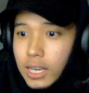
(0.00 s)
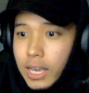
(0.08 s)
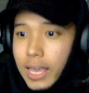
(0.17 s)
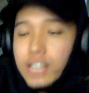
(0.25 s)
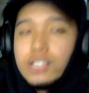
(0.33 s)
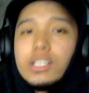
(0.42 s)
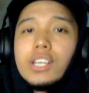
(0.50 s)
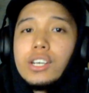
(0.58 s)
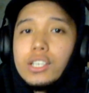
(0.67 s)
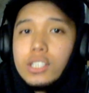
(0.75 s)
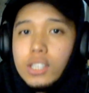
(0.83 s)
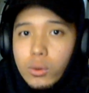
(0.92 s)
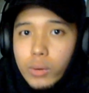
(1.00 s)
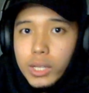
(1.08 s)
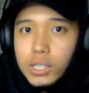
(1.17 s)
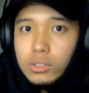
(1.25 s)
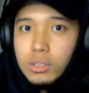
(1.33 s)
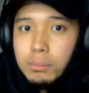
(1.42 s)
I actually heard the
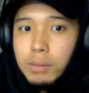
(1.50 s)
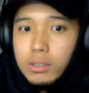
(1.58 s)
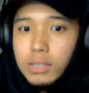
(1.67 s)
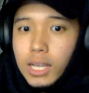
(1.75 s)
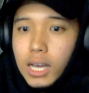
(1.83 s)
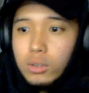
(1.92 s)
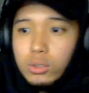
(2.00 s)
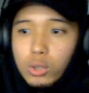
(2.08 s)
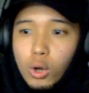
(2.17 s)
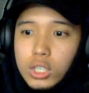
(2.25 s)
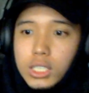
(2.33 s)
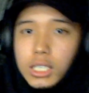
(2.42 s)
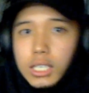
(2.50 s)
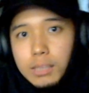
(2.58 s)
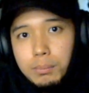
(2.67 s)
cuento about how toxic it